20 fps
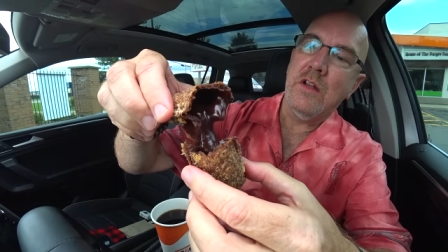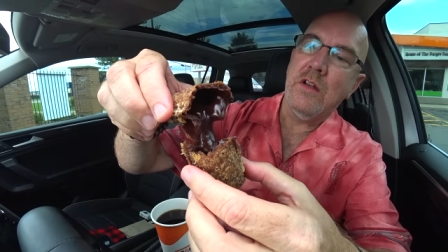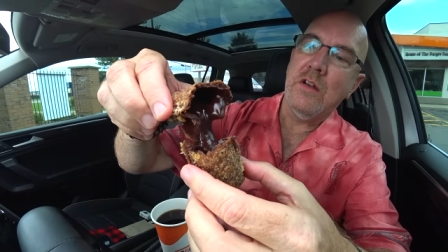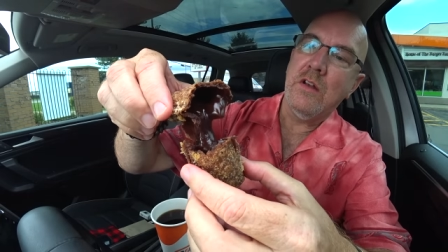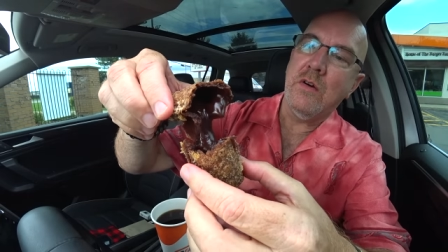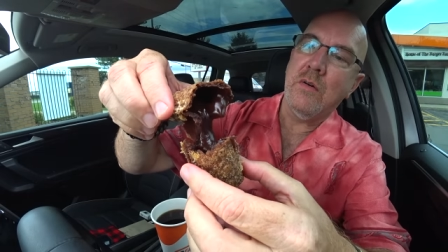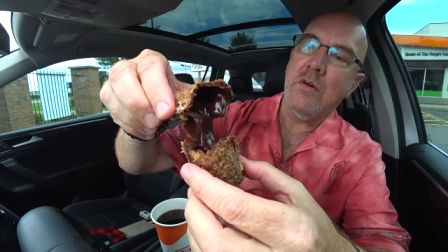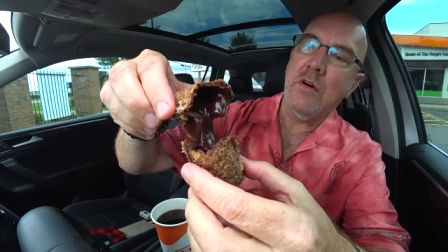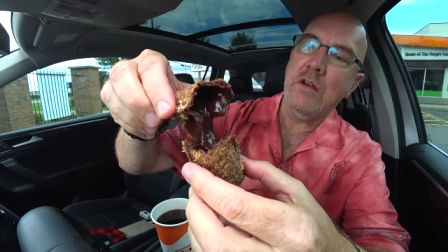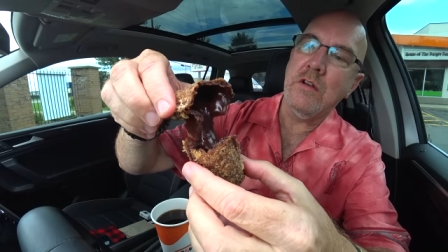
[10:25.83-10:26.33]

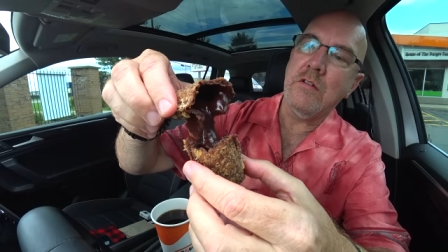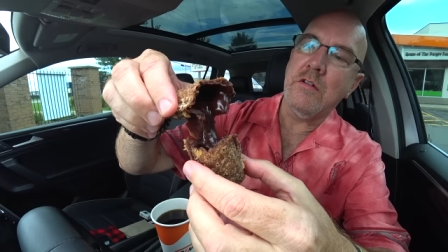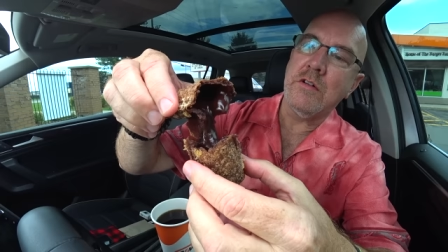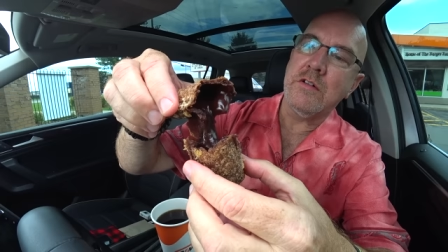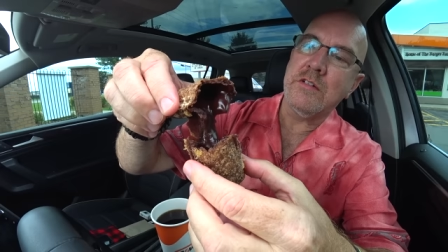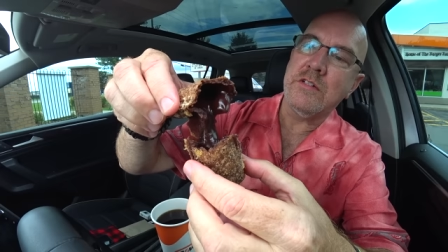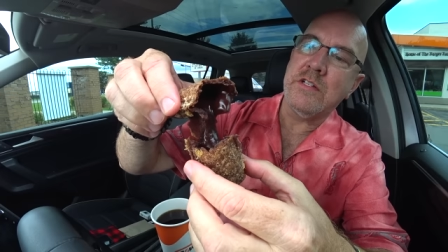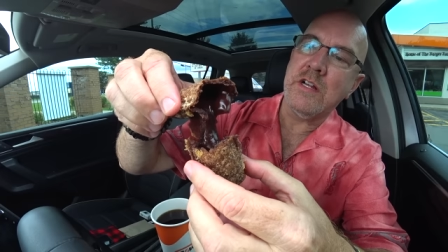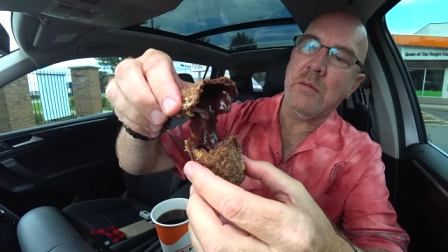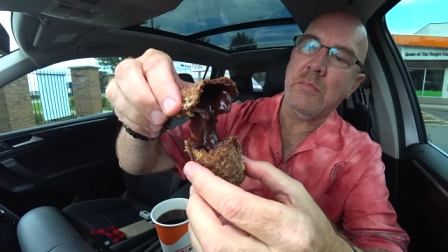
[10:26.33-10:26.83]
No wonder
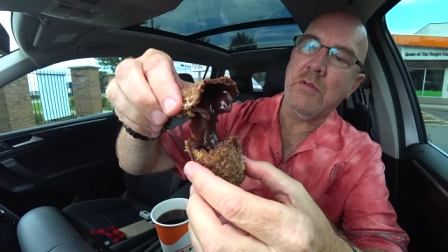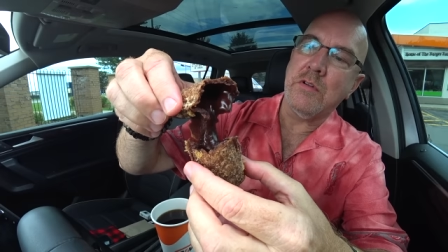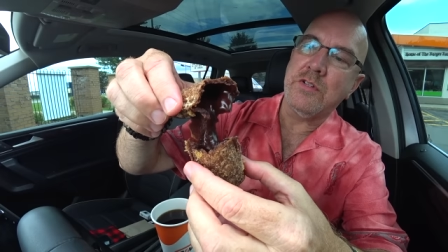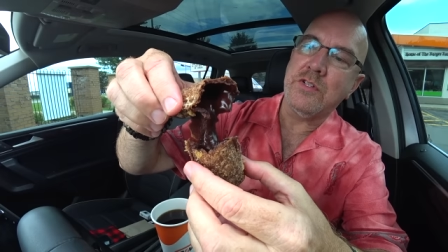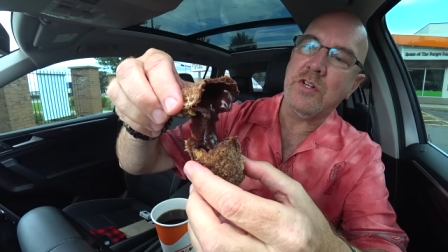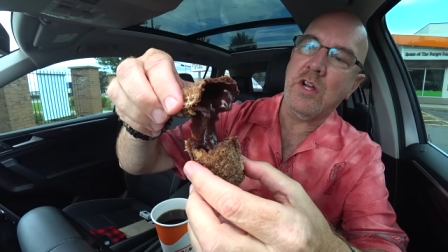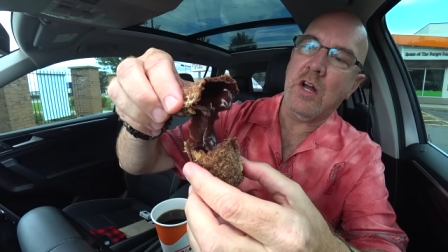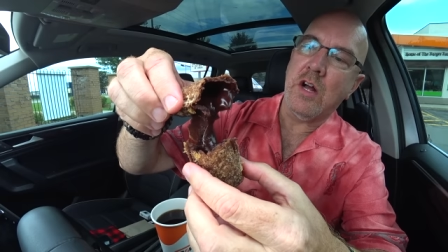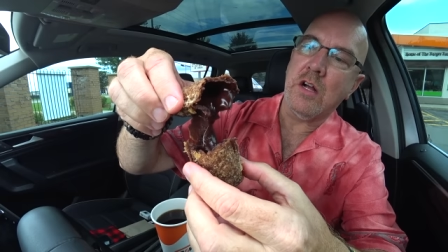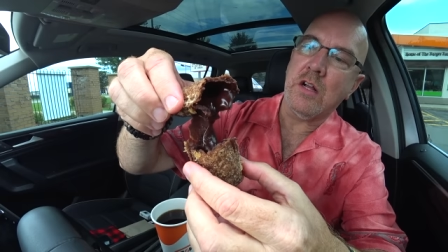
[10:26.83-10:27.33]
it's double
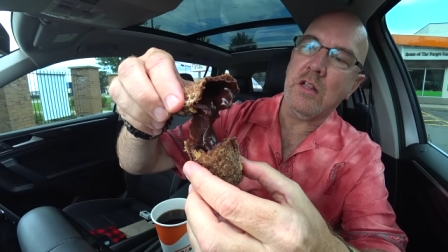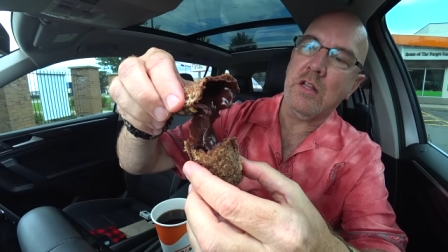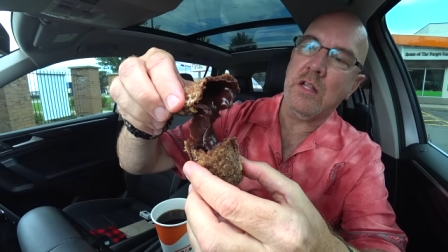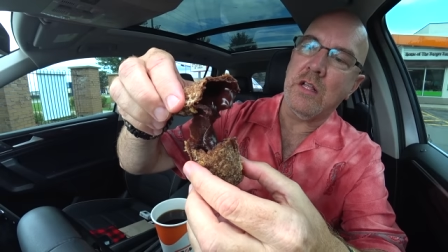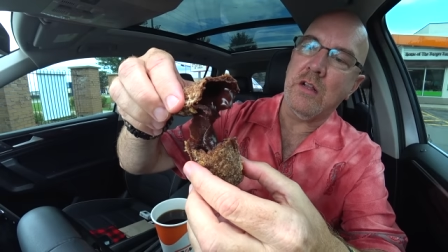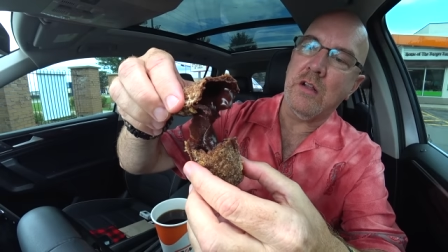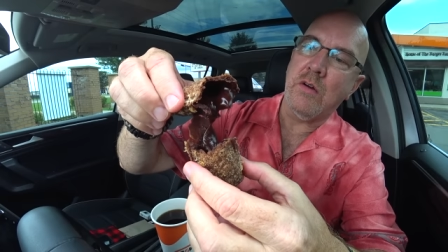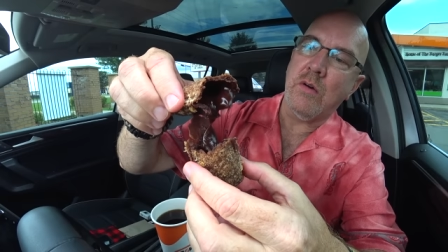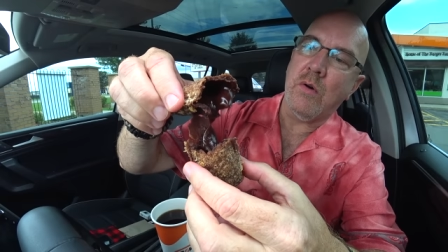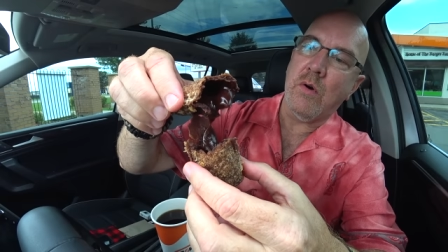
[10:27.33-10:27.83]
chocolate.